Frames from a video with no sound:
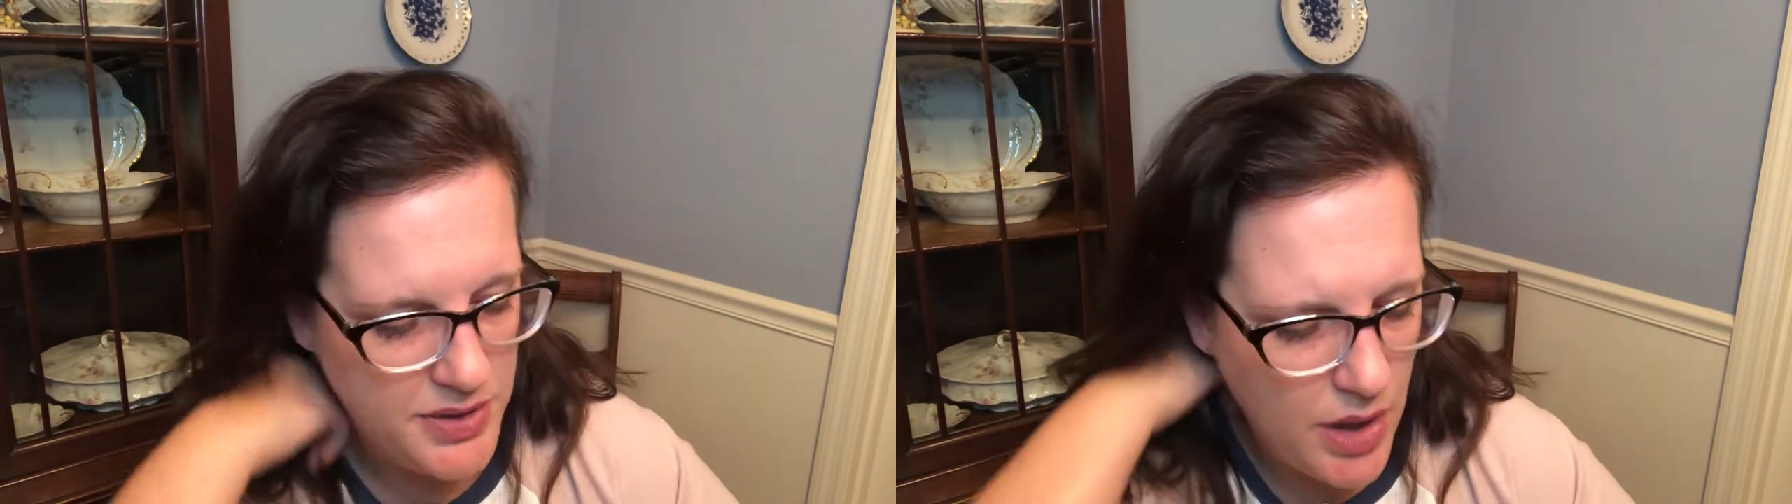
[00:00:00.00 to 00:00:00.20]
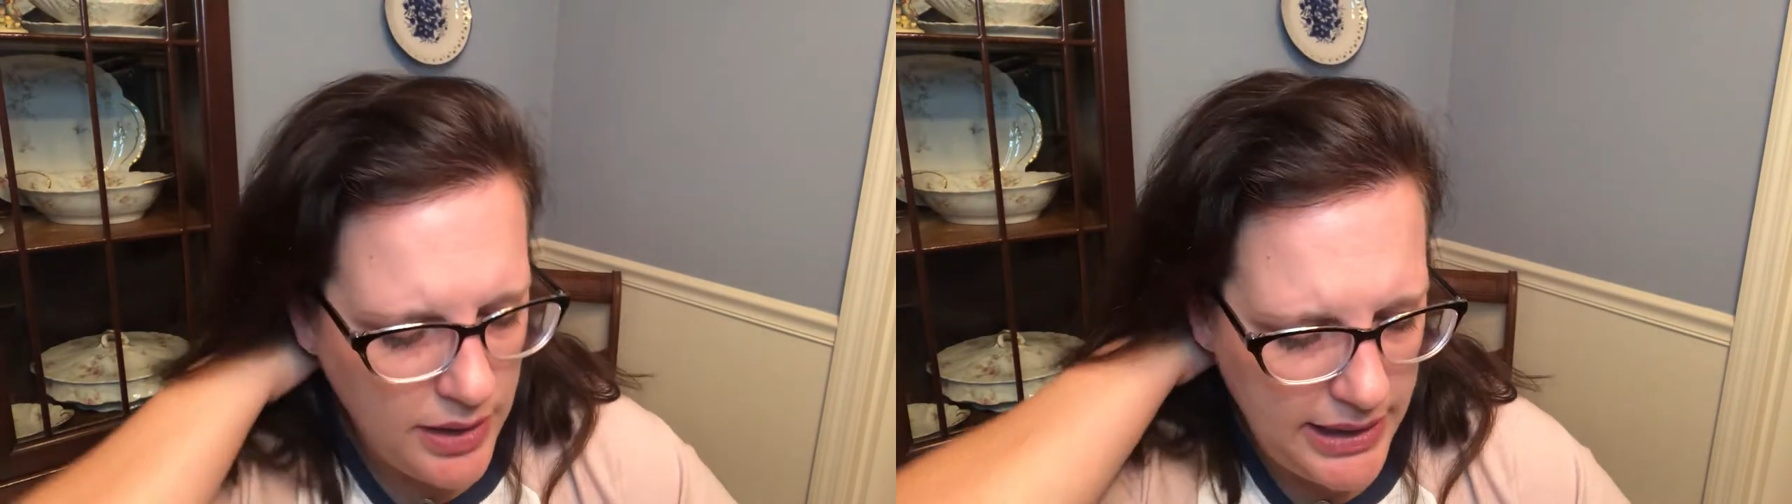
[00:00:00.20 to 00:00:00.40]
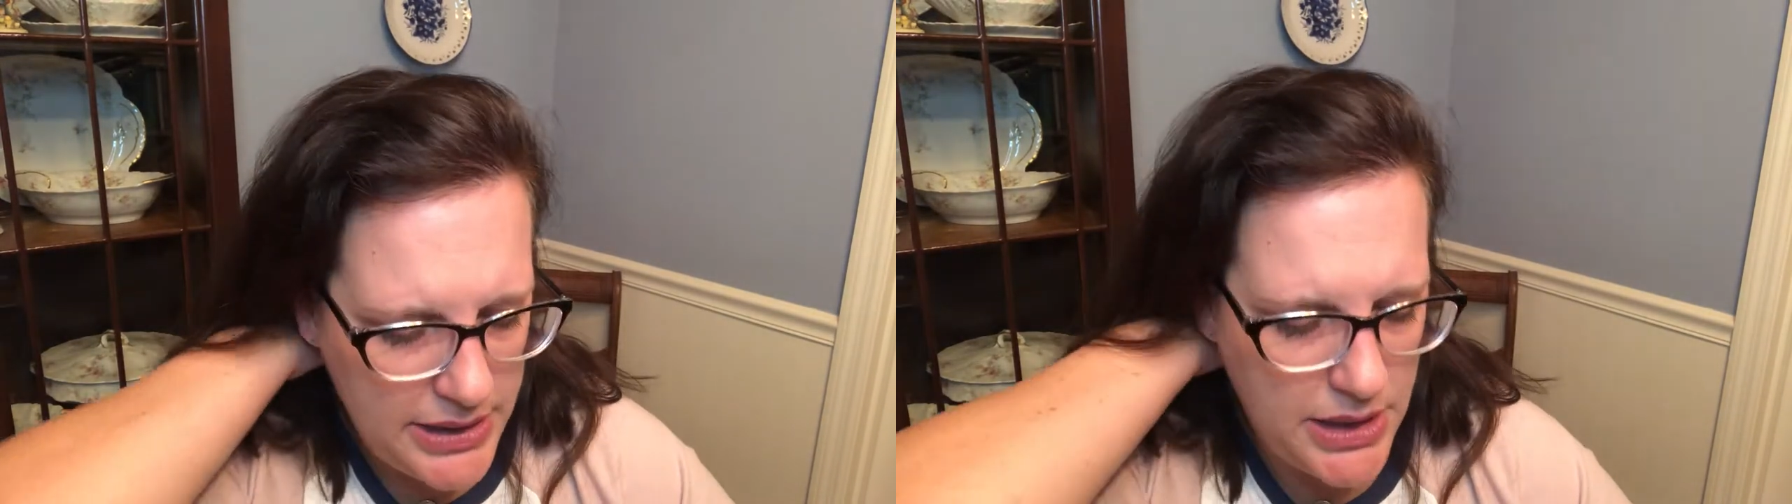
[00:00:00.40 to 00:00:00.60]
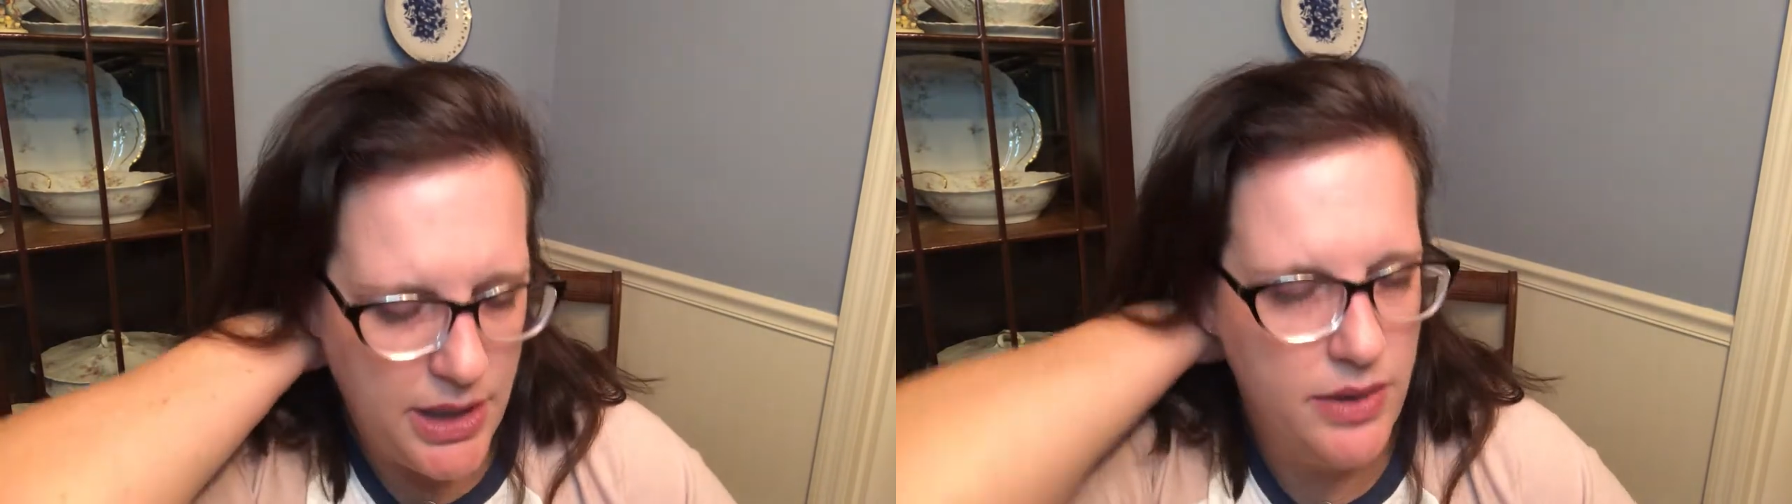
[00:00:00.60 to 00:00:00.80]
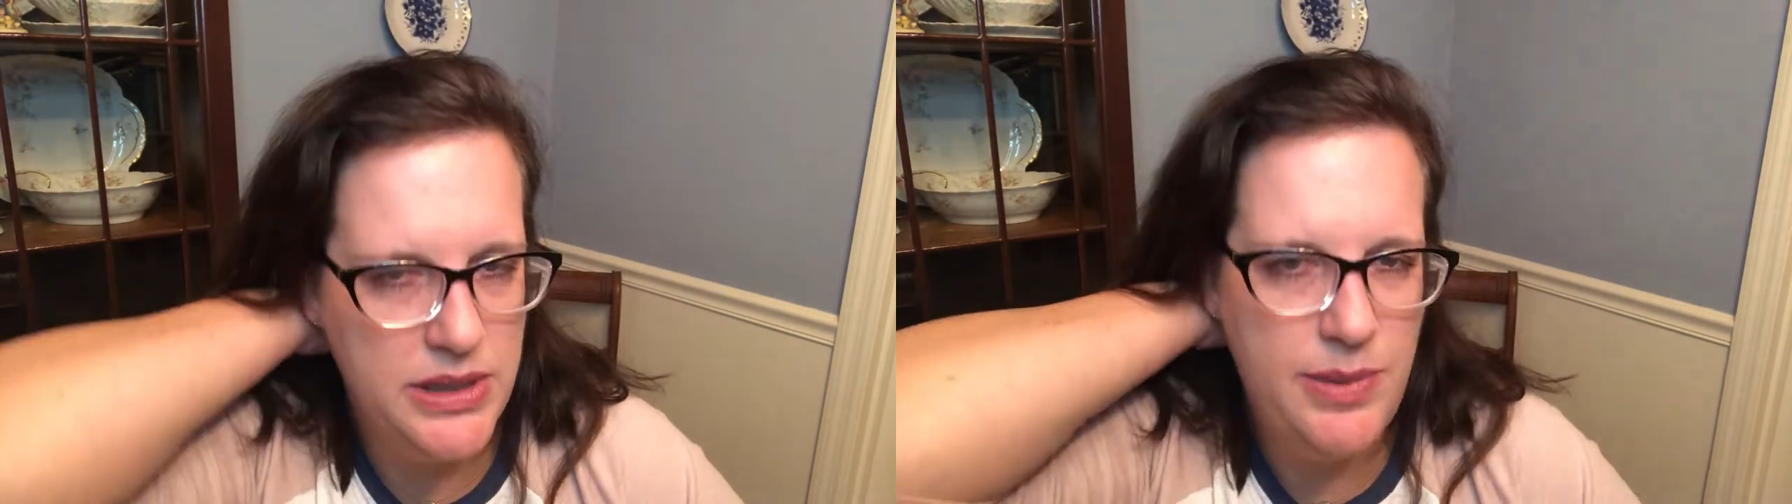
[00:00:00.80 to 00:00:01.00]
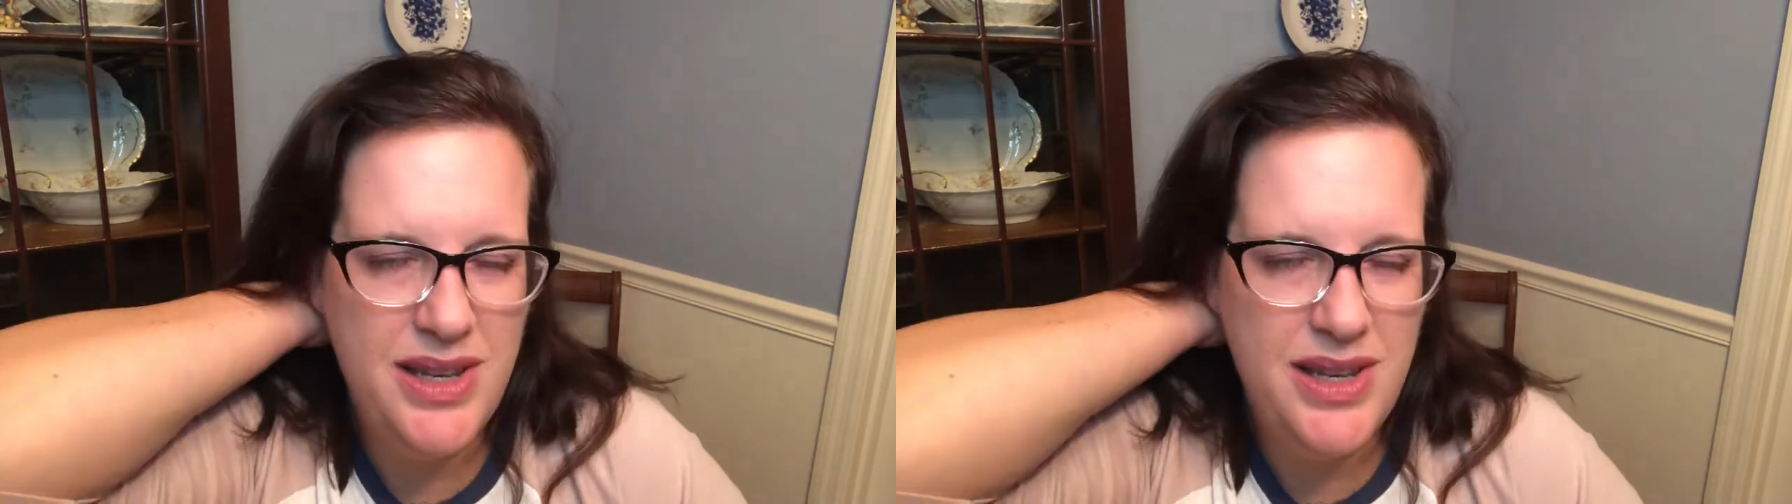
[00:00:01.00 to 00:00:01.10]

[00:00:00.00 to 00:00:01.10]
so I'll link to those.